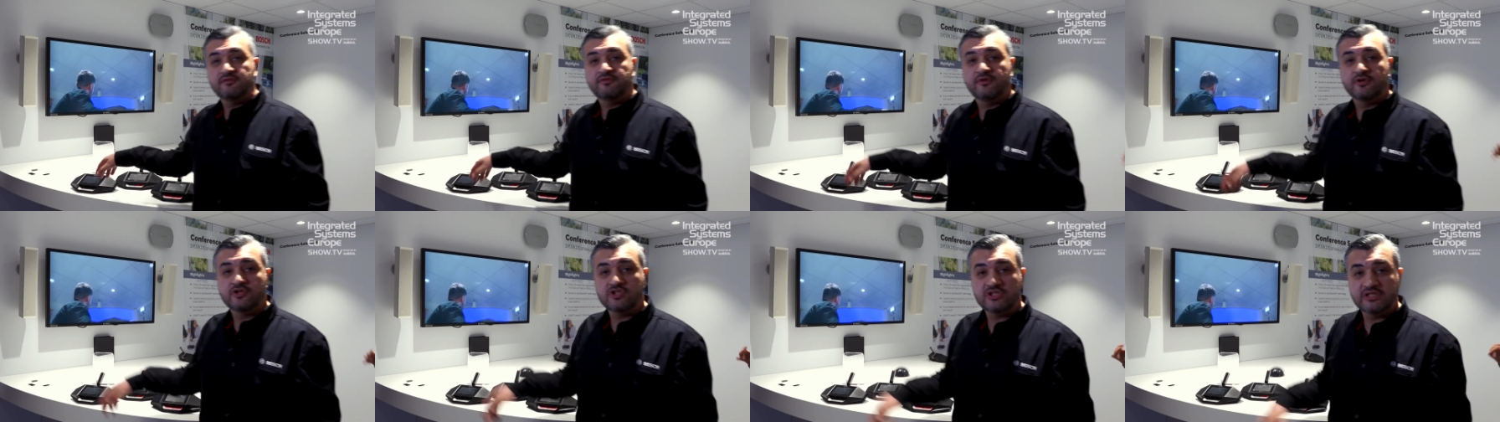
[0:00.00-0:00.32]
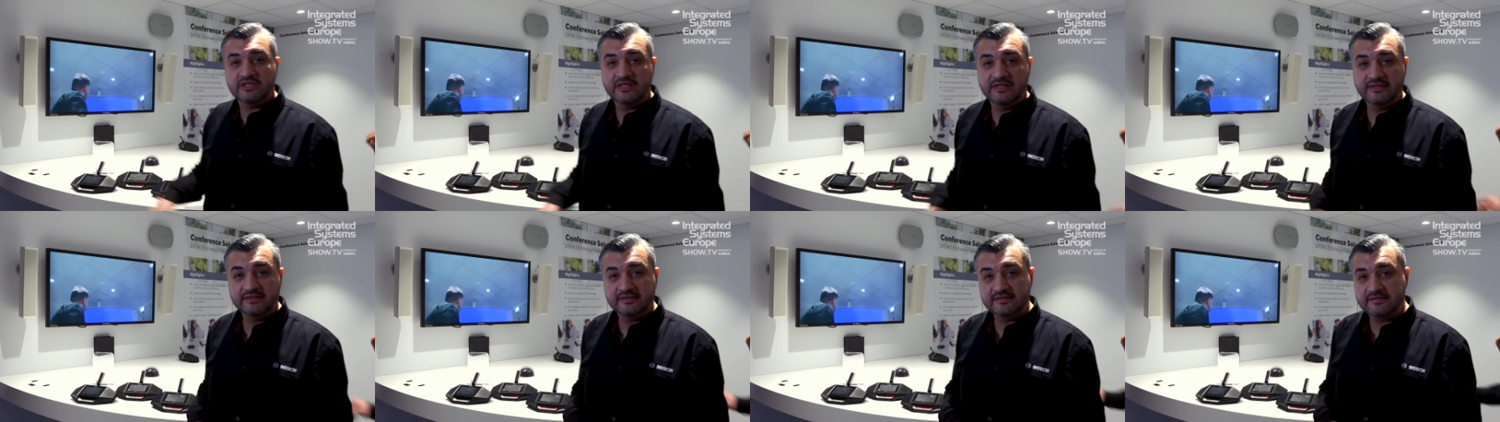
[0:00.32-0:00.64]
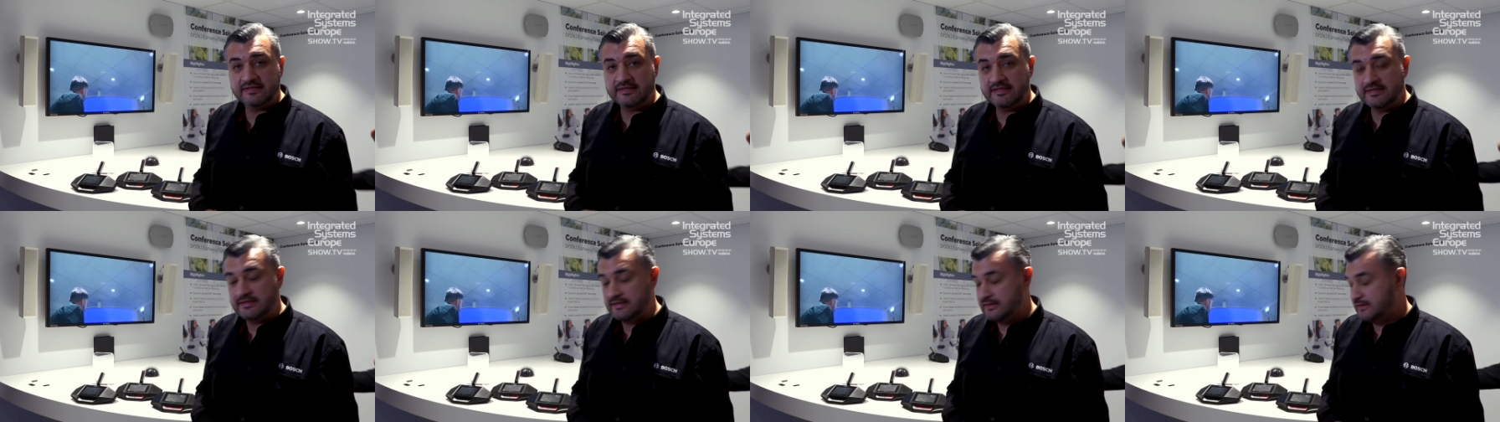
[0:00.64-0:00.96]

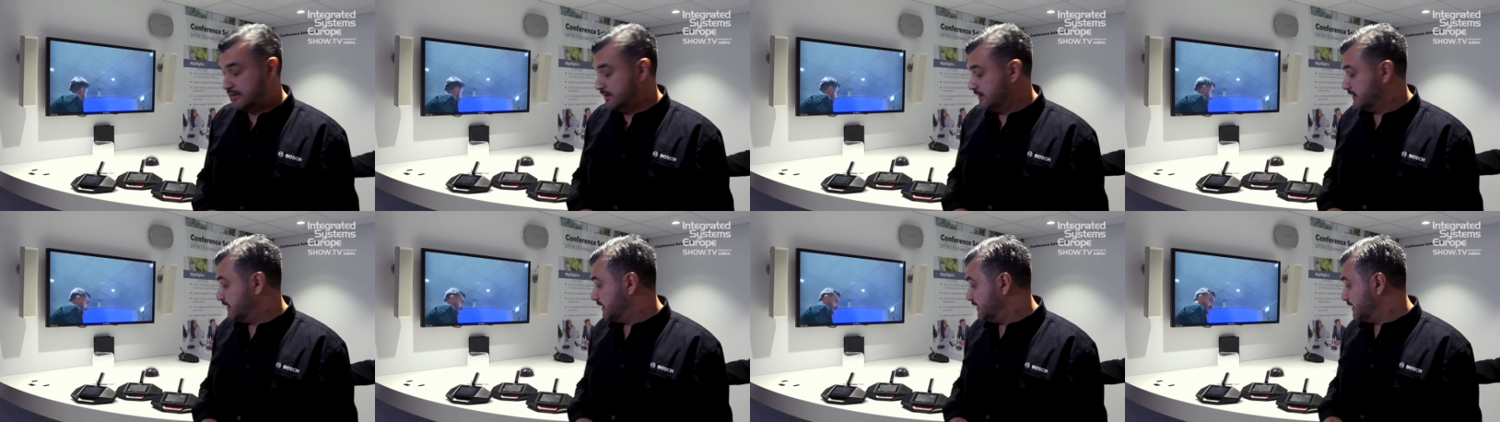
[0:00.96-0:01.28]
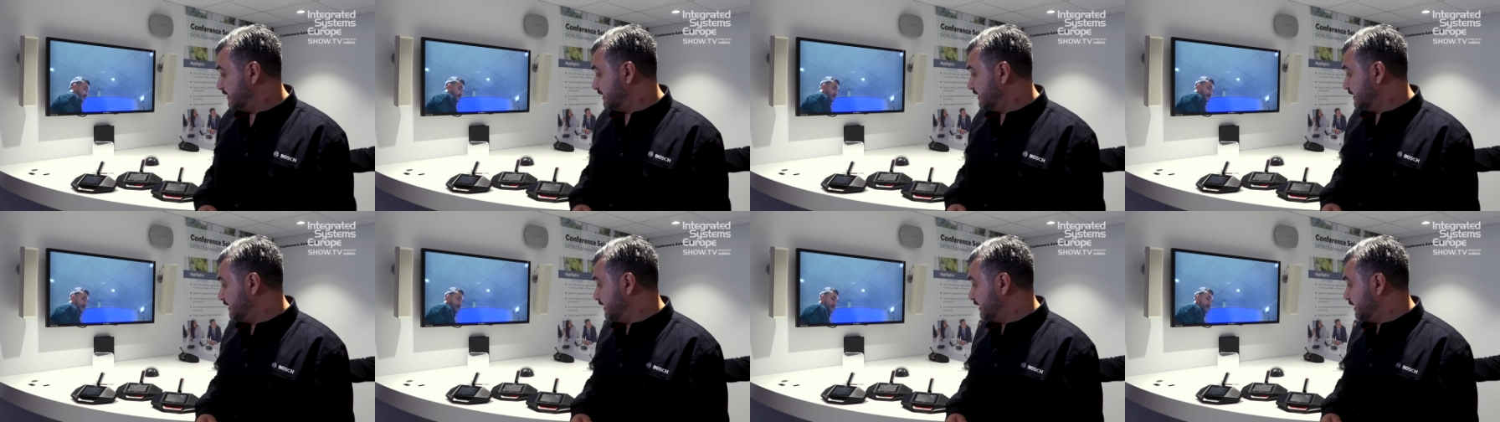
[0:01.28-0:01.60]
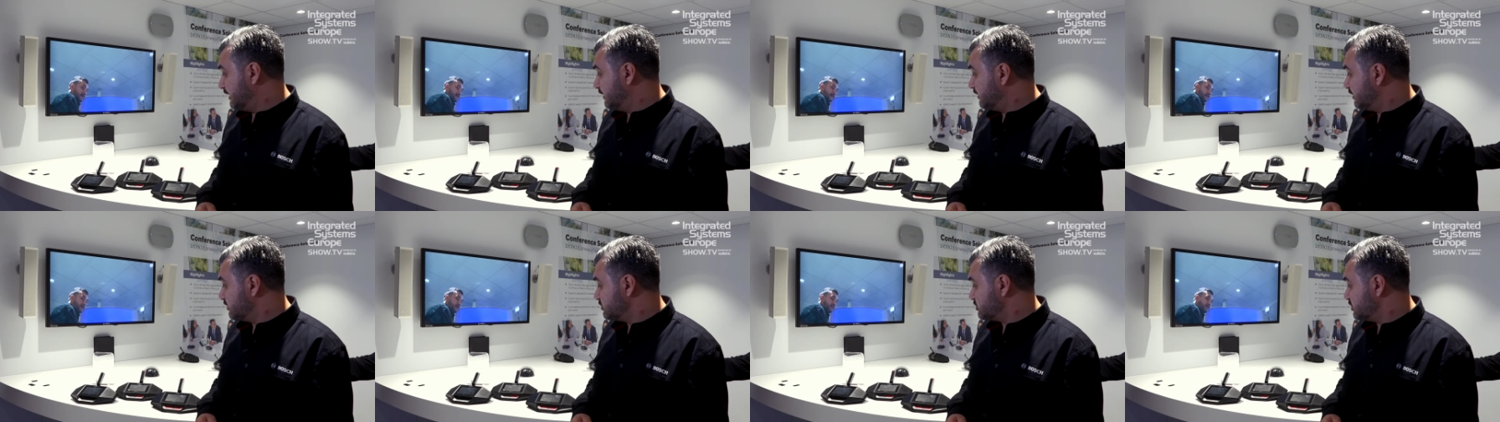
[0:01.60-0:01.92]
functionality
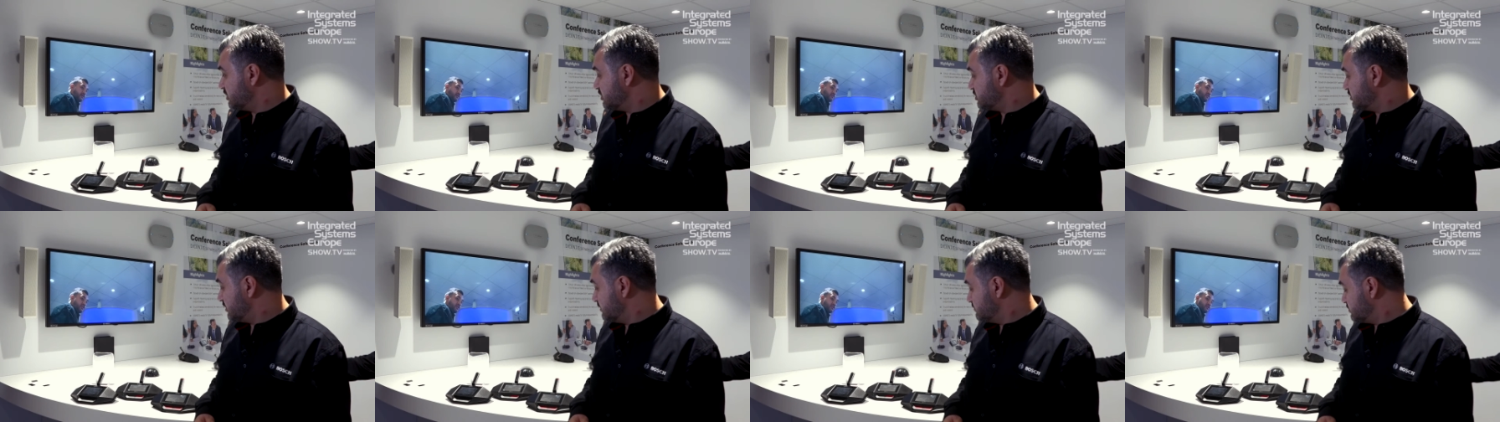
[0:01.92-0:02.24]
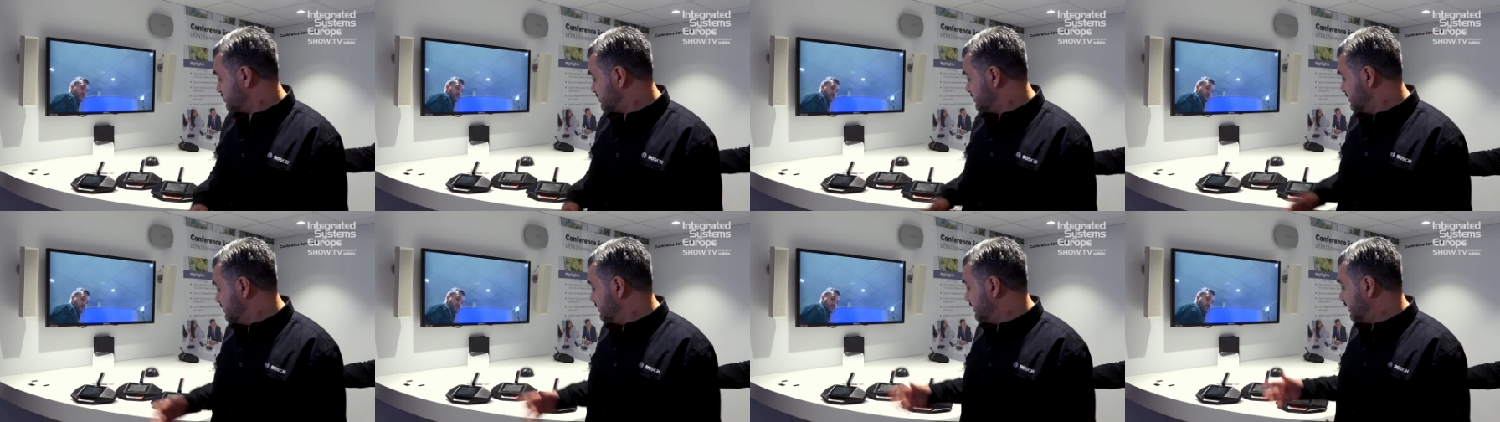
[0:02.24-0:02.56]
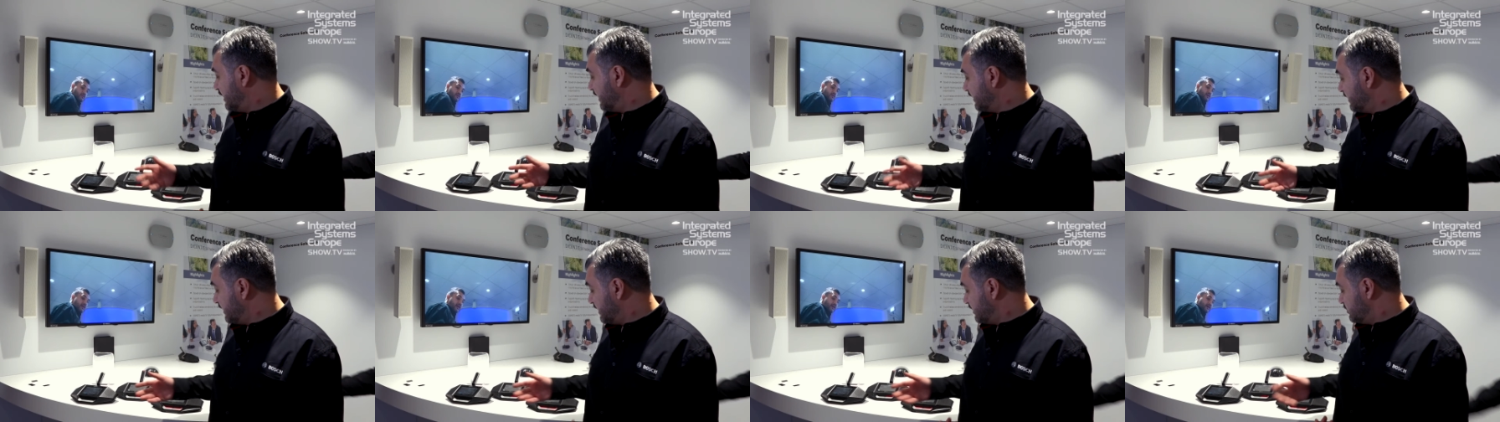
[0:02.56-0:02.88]
in our systems.
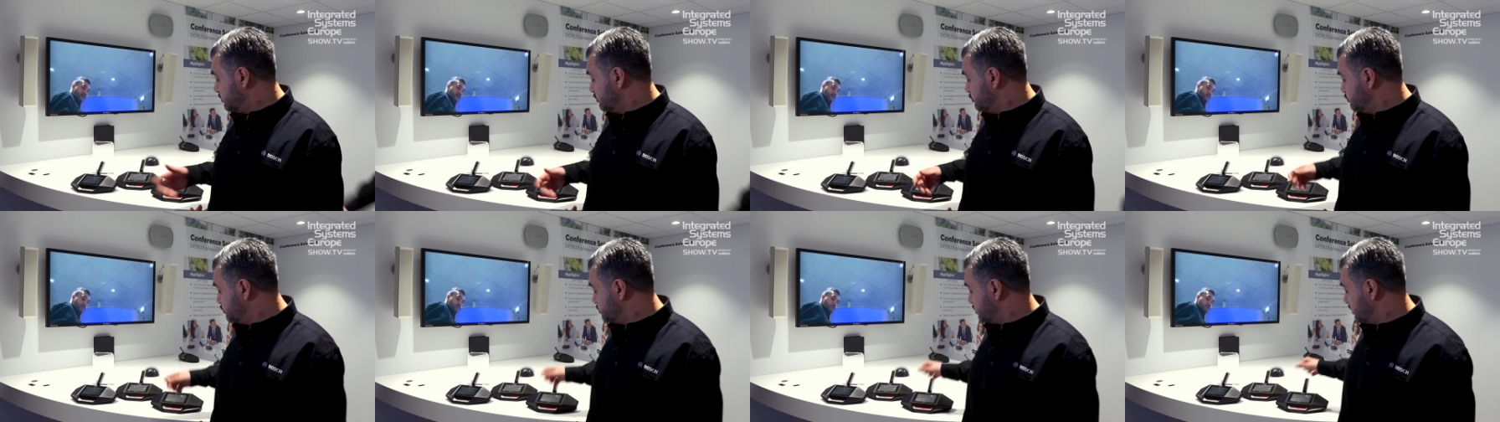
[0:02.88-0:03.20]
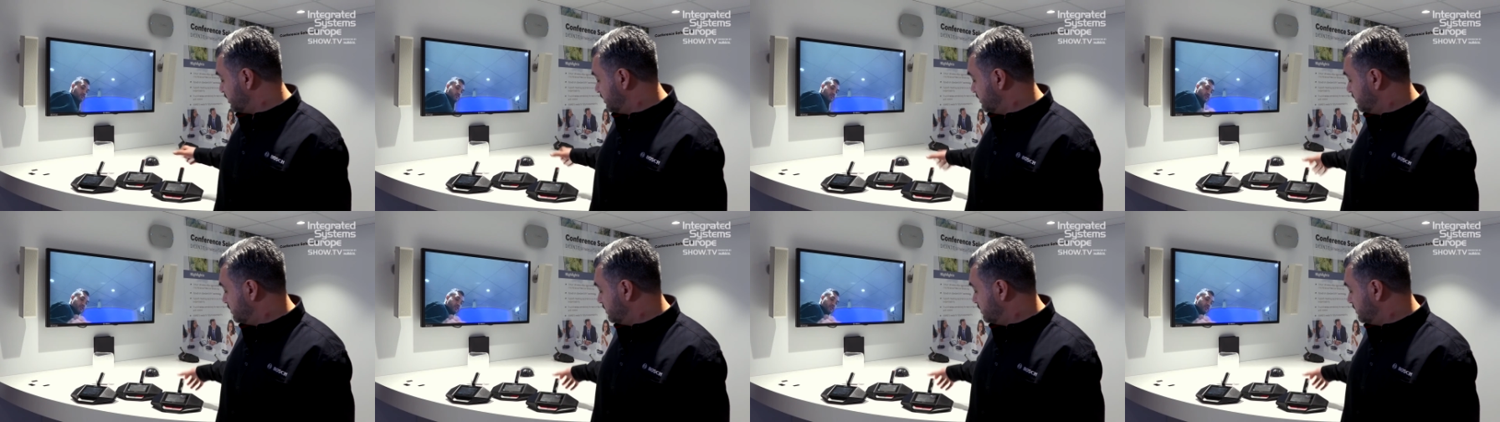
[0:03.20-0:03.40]
Again, using